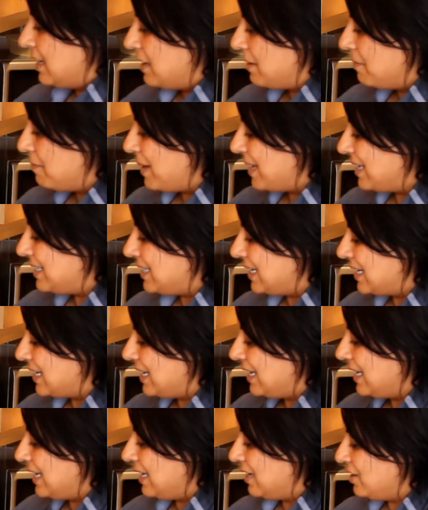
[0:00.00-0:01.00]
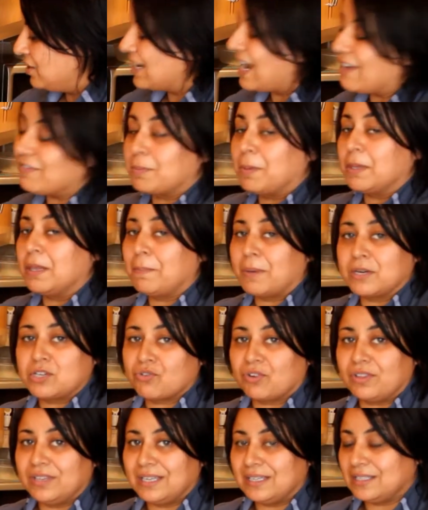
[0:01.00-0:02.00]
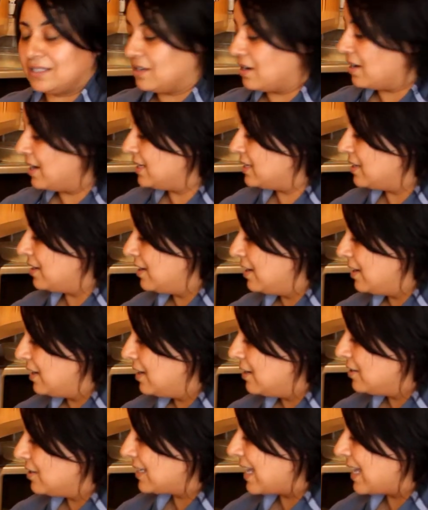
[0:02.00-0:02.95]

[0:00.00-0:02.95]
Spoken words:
basically, you don't have to put the butter on the inside. Just